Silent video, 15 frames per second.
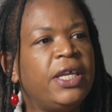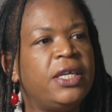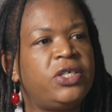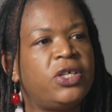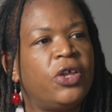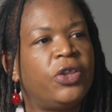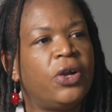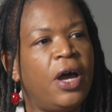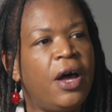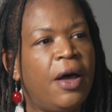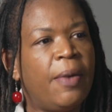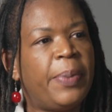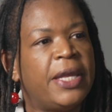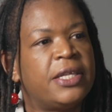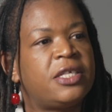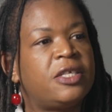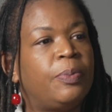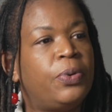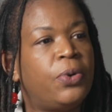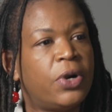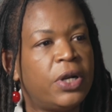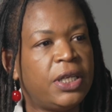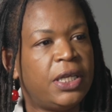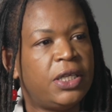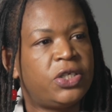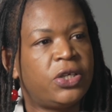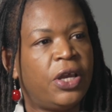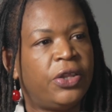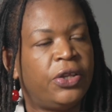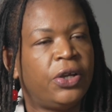each other up and supporting
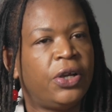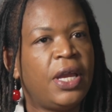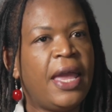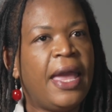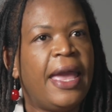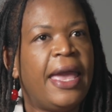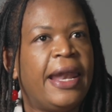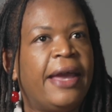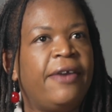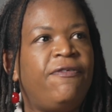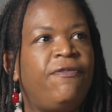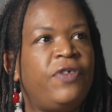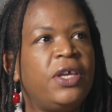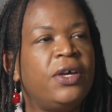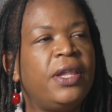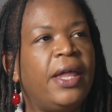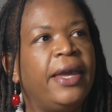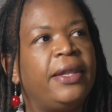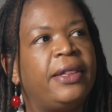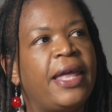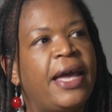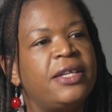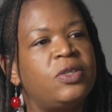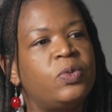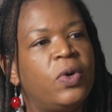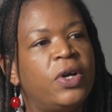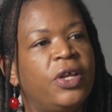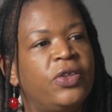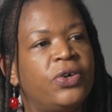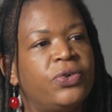each other. And I feel like that's
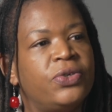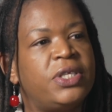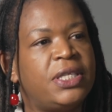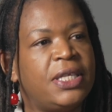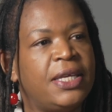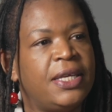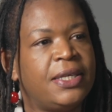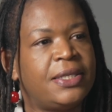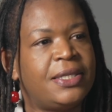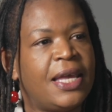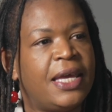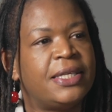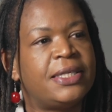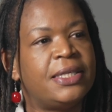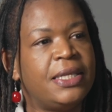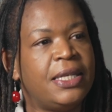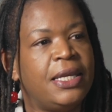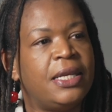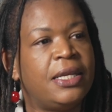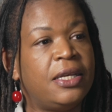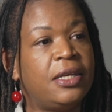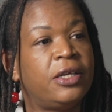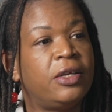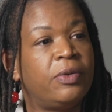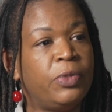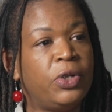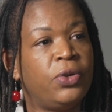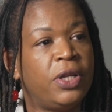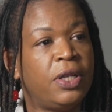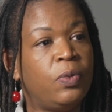one of those things that is needed in a
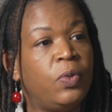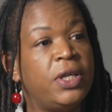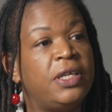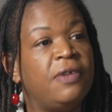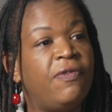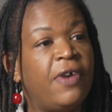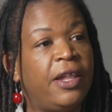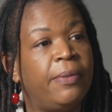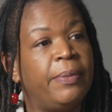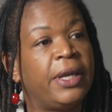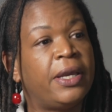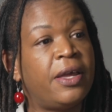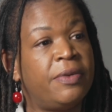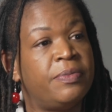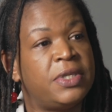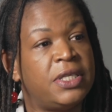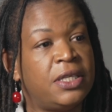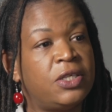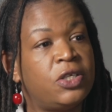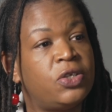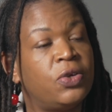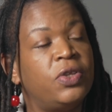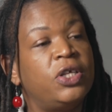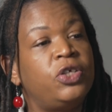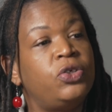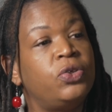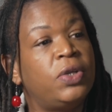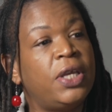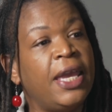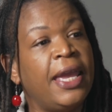community when development comes in, so that
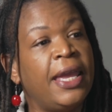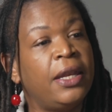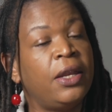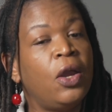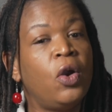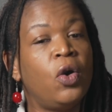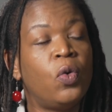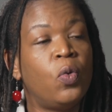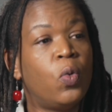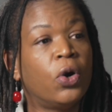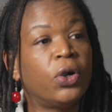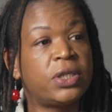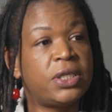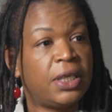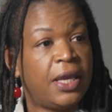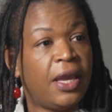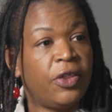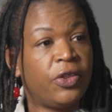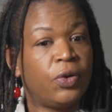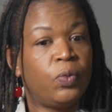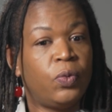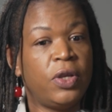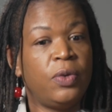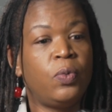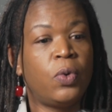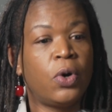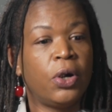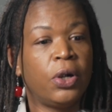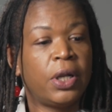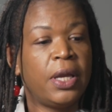you can work together. We
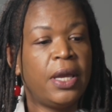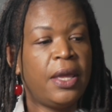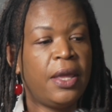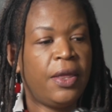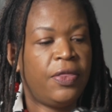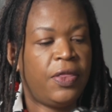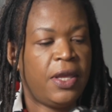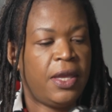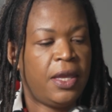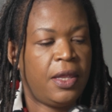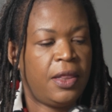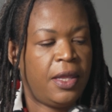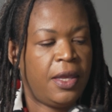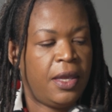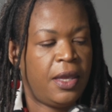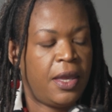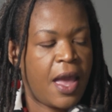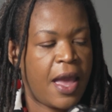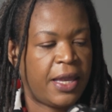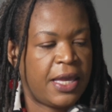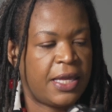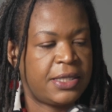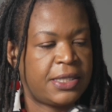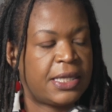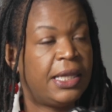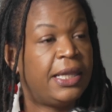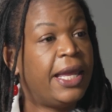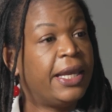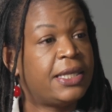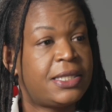work, the I guess
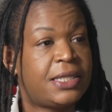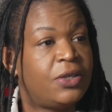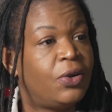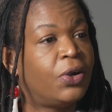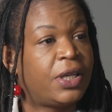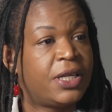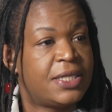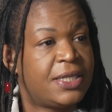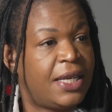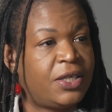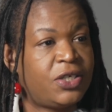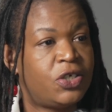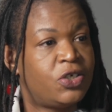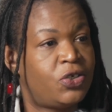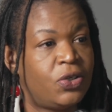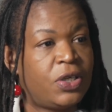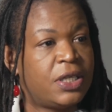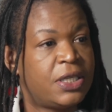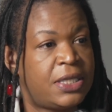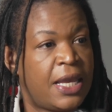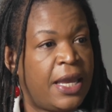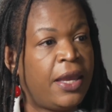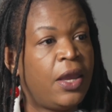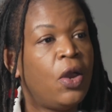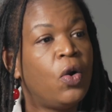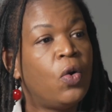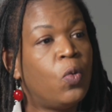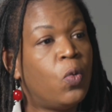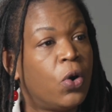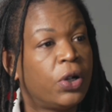legacy organizations, you can say,
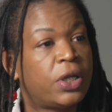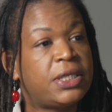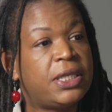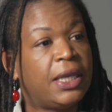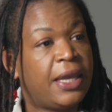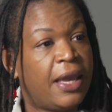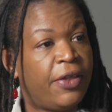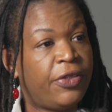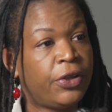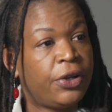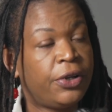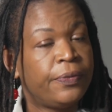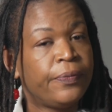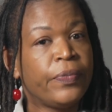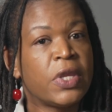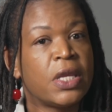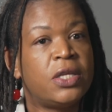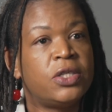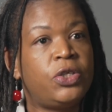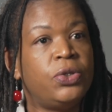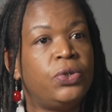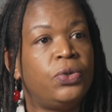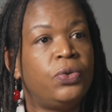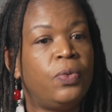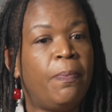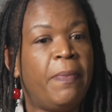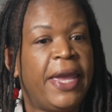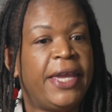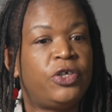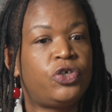work together to
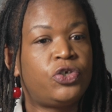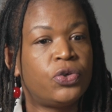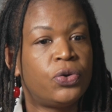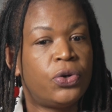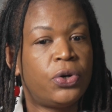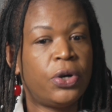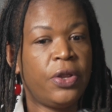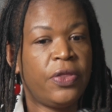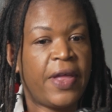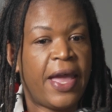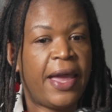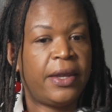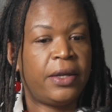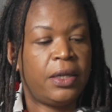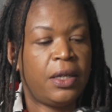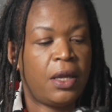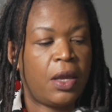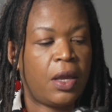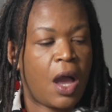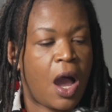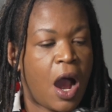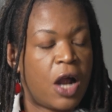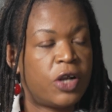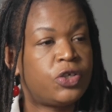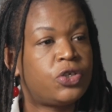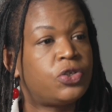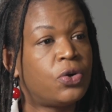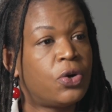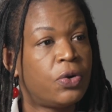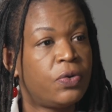make sure that our
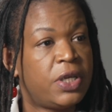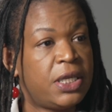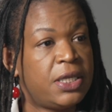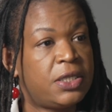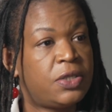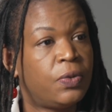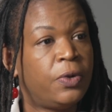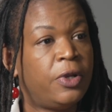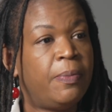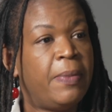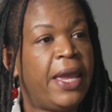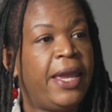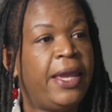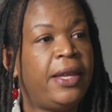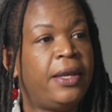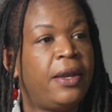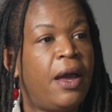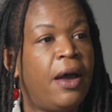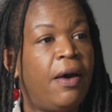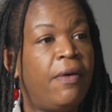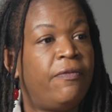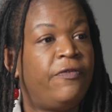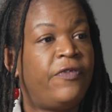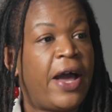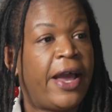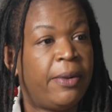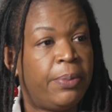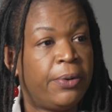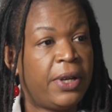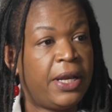stories remain
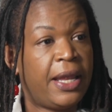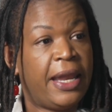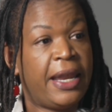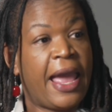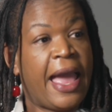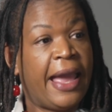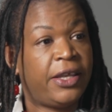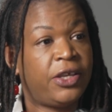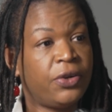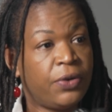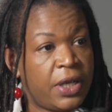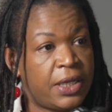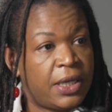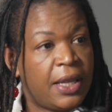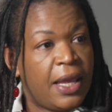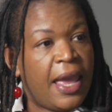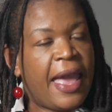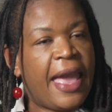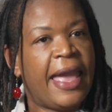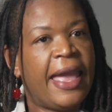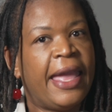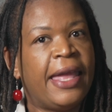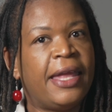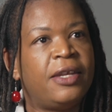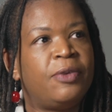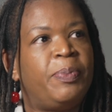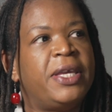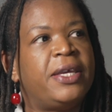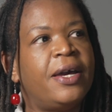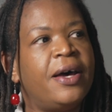vibrant and accurate. And
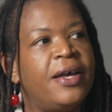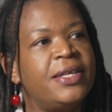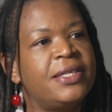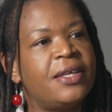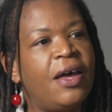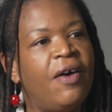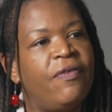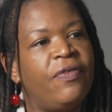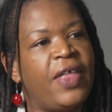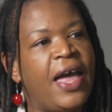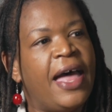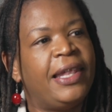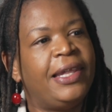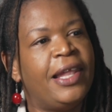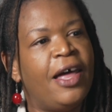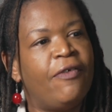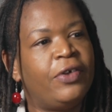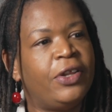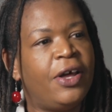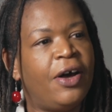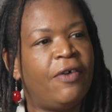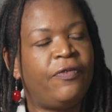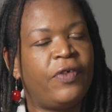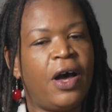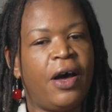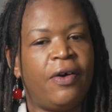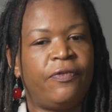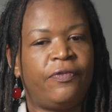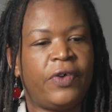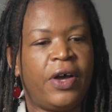because of that level
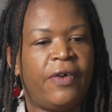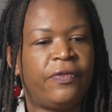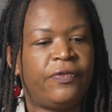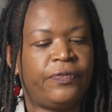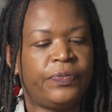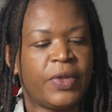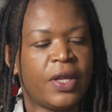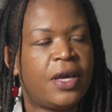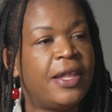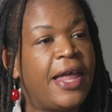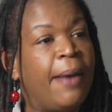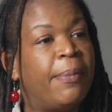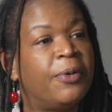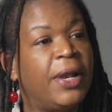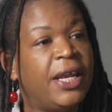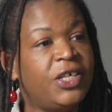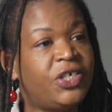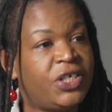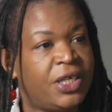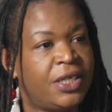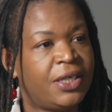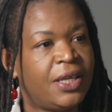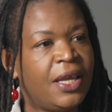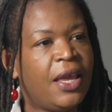of collaboration,